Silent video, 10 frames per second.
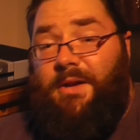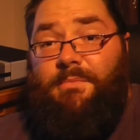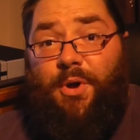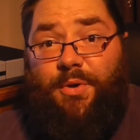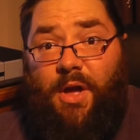
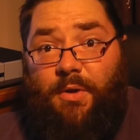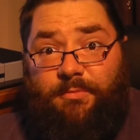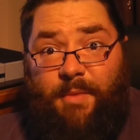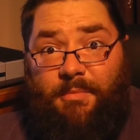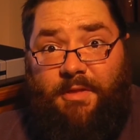but who
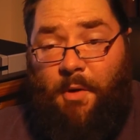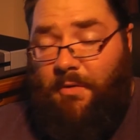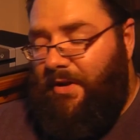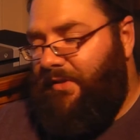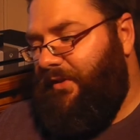knows? Maybe they might
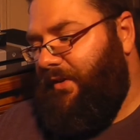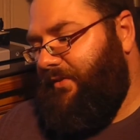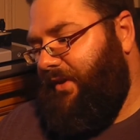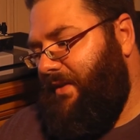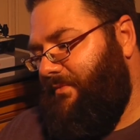release an
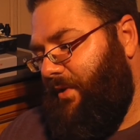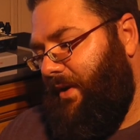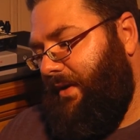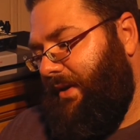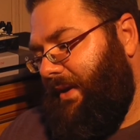RTA for it.